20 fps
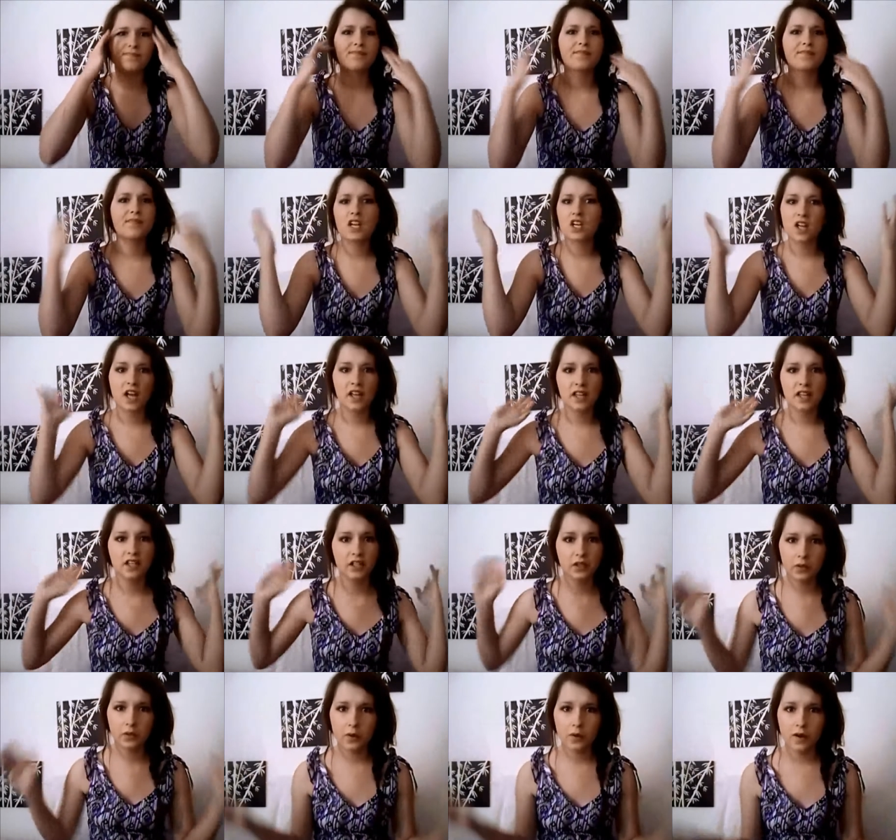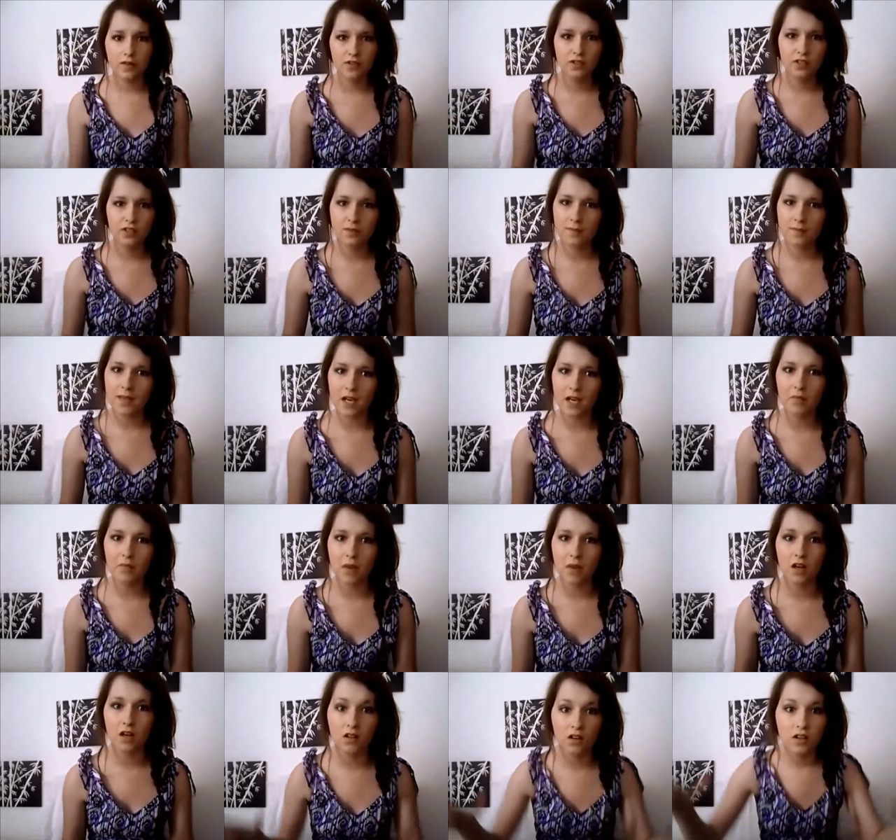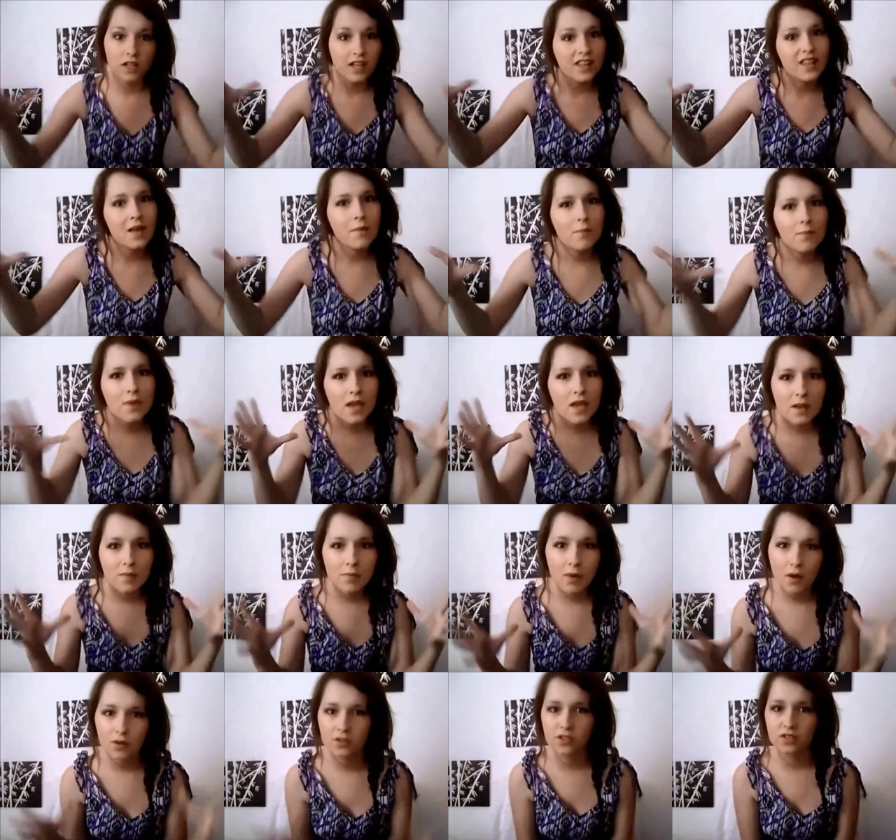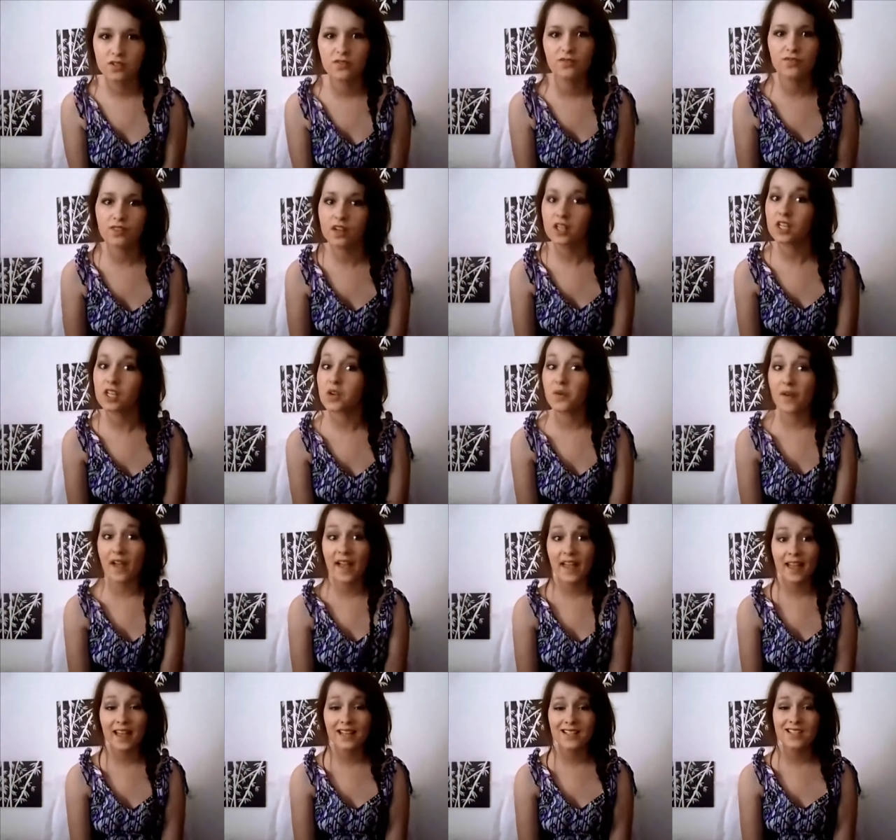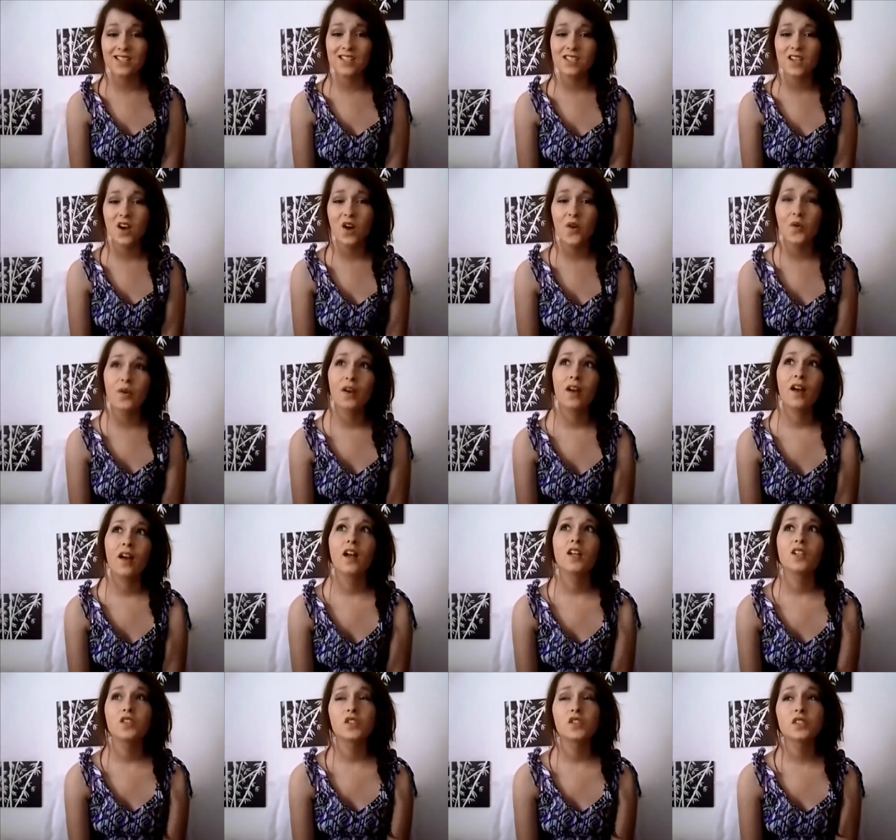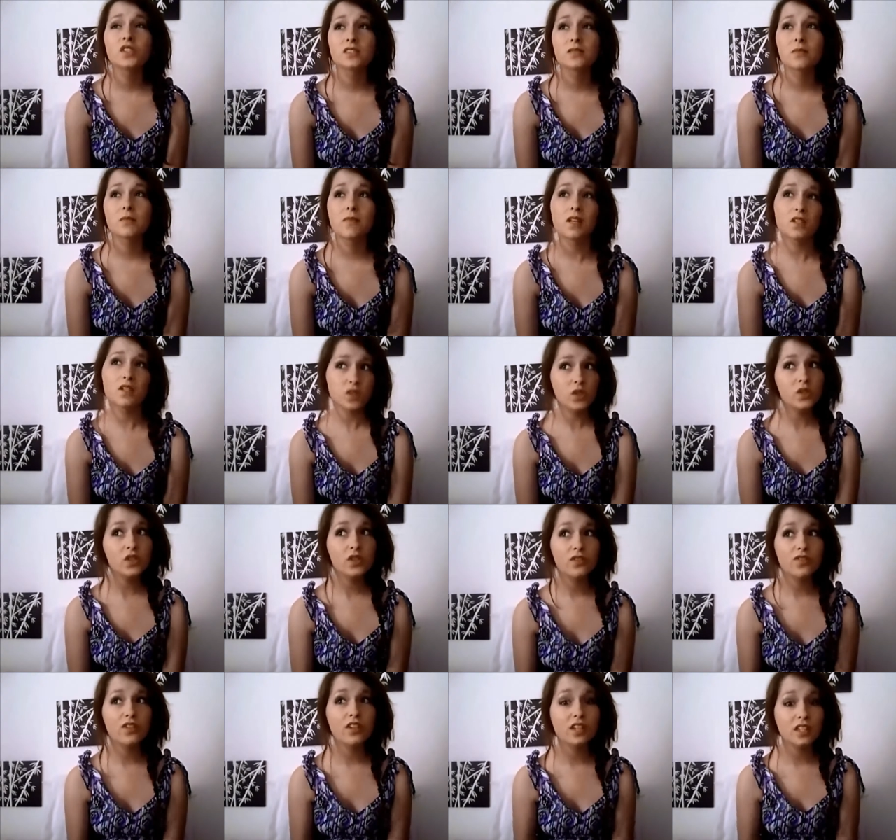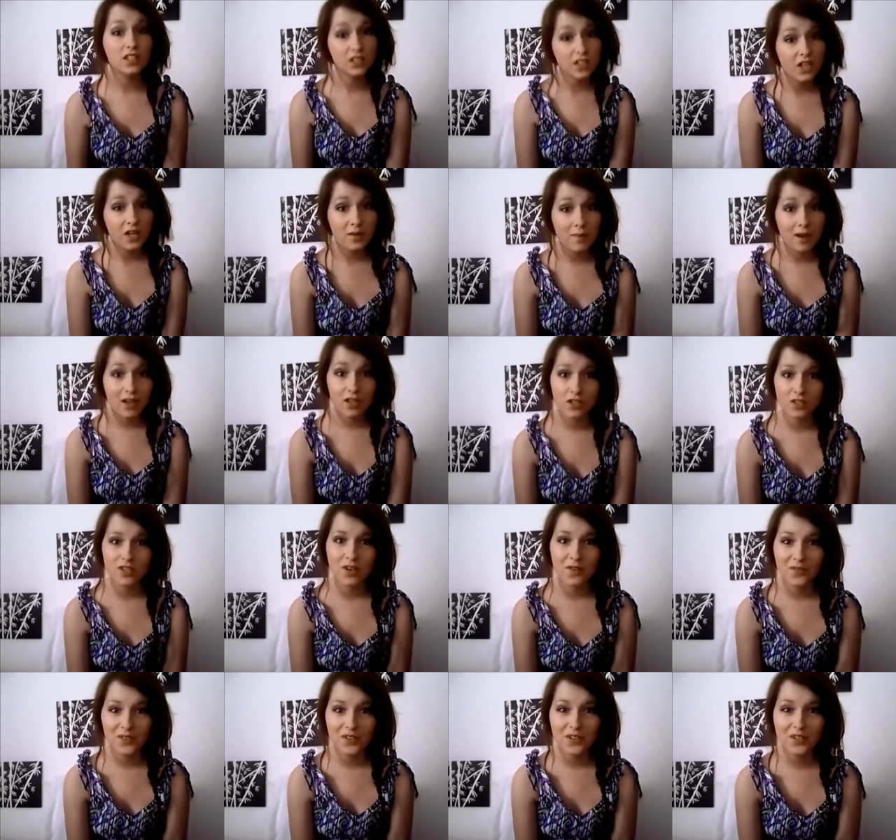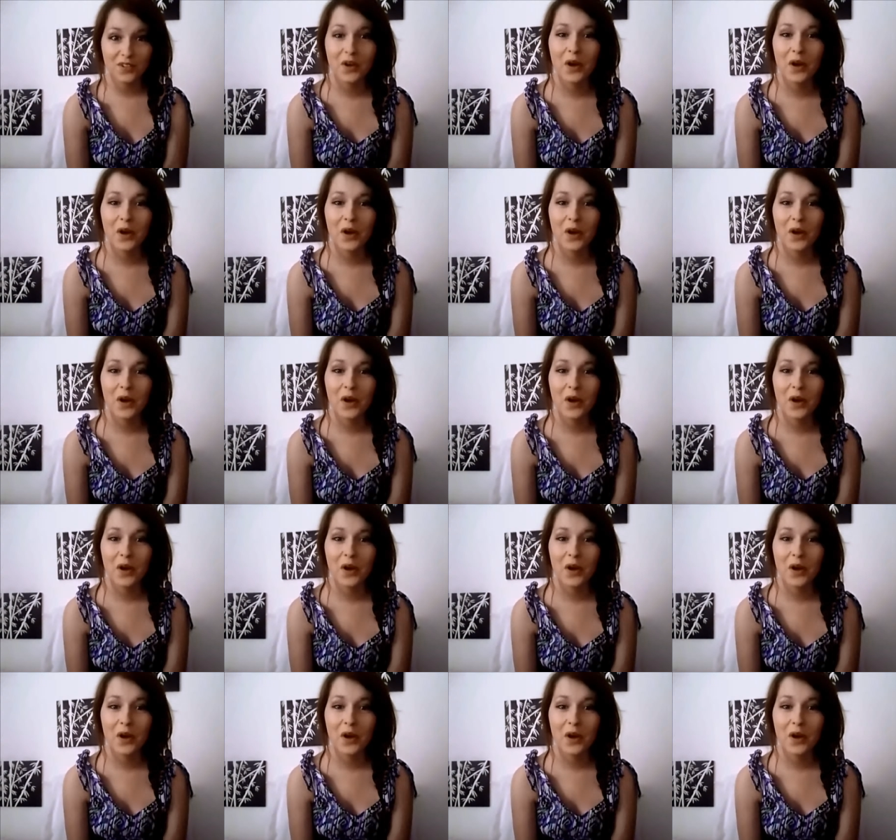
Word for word: Keira Knightley or whoever's the makeup model in that big poster in front of you. And so just make sure you're feeling good about yourself when you